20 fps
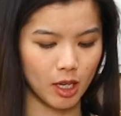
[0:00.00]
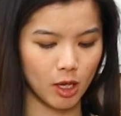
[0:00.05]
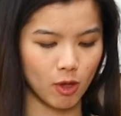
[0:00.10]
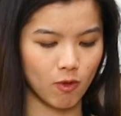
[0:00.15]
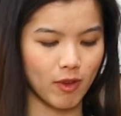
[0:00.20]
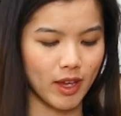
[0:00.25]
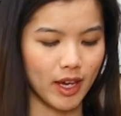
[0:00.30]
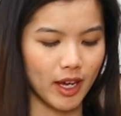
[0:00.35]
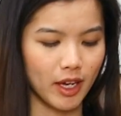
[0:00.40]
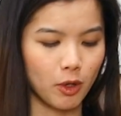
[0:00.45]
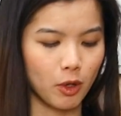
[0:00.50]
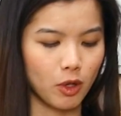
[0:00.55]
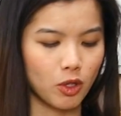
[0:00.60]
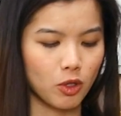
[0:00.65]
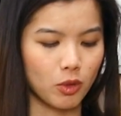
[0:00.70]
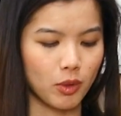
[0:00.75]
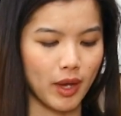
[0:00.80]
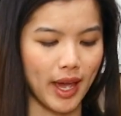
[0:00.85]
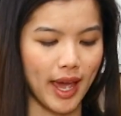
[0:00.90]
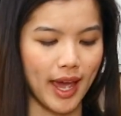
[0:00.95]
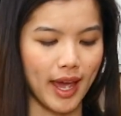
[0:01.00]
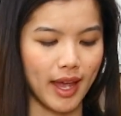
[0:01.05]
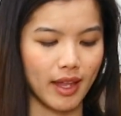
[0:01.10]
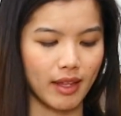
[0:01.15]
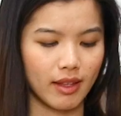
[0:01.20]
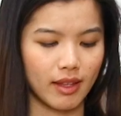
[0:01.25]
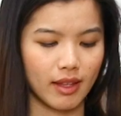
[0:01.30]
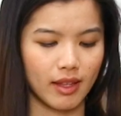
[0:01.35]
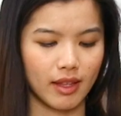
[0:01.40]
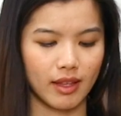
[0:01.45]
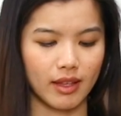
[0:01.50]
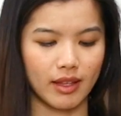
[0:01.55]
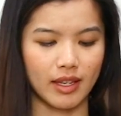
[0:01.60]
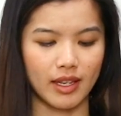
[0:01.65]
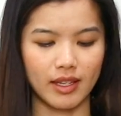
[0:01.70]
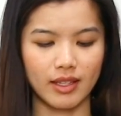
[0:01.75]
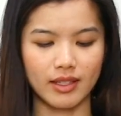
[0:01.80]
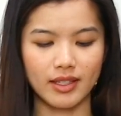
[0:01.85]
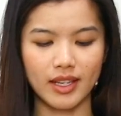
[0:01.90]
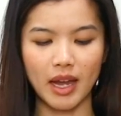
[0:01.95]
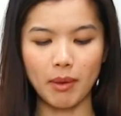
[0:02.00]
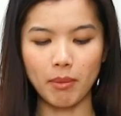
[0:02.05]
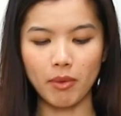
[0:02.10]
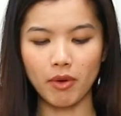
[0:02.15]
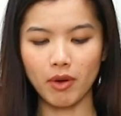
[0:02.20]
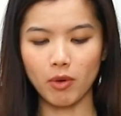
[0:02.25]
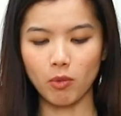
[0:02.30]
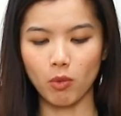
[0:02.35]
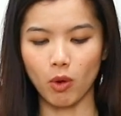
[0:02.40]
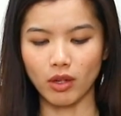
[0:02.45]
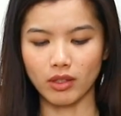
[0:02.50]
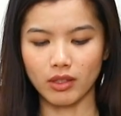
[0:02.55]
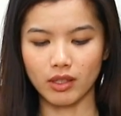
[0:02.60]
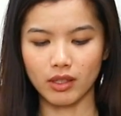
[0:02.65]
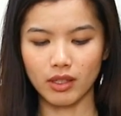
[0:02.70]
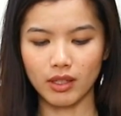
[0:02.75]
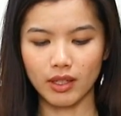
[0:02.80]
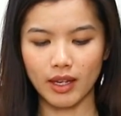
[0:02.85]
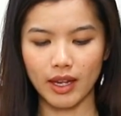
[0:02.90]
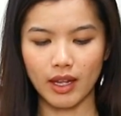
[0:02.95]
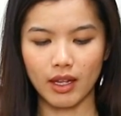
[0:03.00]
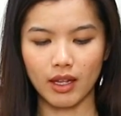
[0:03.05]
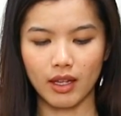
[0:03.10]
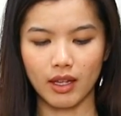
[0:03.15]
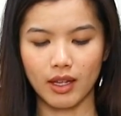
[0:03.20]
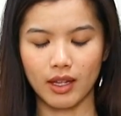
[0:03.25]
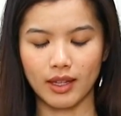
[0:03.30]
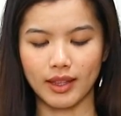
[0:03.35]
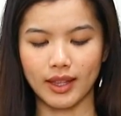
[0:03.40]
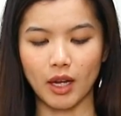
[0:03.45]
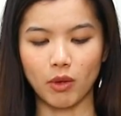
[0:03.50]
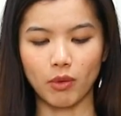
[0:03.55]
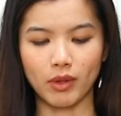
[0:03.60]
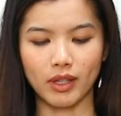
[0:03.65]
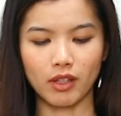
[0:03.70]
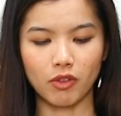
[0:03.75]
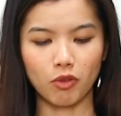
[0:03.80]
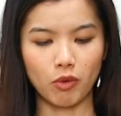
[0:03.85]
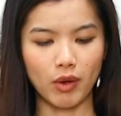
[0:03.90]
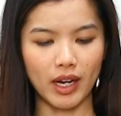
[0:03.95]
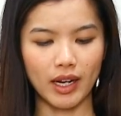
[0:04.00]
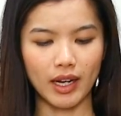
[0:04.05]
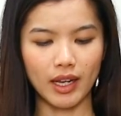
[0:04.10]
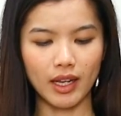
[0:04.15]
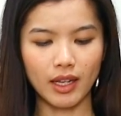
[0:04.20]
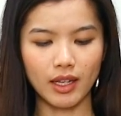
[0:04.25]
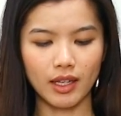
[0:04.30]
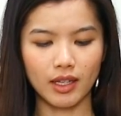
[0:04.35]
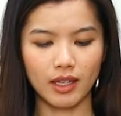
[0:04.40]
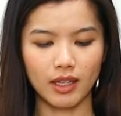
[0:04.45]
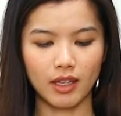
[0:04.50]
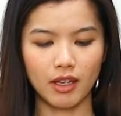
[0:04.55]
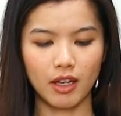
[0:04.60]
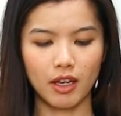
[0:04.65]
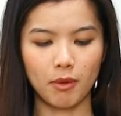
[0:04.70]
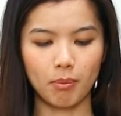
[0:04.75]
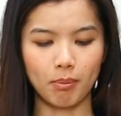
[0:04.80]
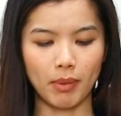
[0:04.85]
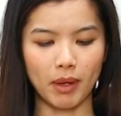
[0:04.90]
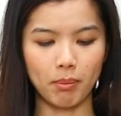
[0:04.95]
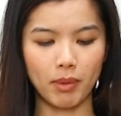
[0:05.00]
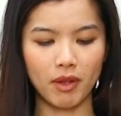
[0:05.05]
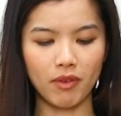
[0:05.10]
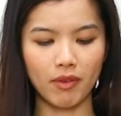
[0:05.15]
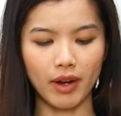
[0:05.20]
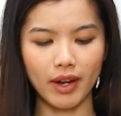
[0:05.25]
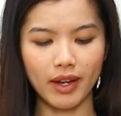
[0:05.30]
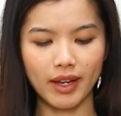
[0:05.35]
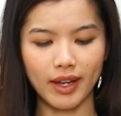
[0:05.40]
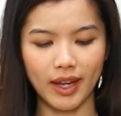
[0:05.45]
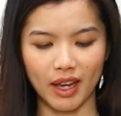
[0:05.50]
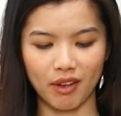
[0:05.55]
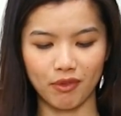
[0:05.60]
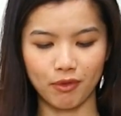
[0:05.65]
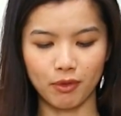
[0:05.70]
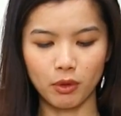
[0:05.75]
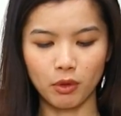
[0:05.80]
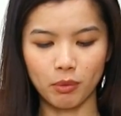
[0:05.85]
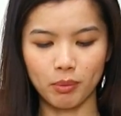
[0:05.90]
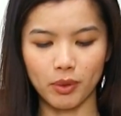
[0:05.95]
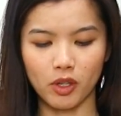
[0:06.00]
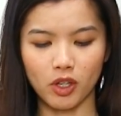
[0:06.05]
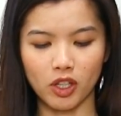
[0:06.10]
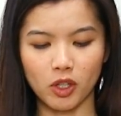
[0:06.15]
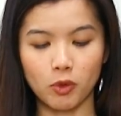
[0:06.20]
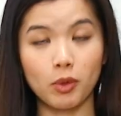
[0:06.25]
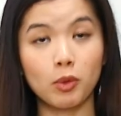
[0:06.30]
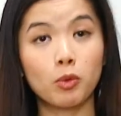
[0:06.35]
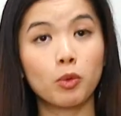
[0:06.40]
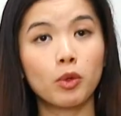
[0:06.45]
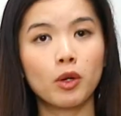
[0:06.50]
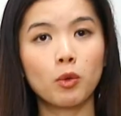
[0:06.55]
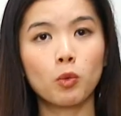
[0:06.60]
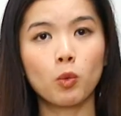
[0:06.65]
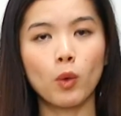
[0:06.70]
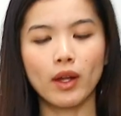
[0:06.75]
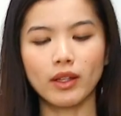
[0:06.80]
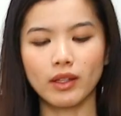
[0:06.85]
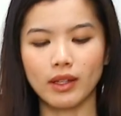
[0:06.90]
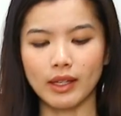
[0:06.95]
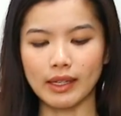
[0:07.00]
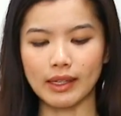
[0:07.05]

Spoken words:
we are going to add the tamarind water. Now it's ready, but be very careful because we wouldn't want the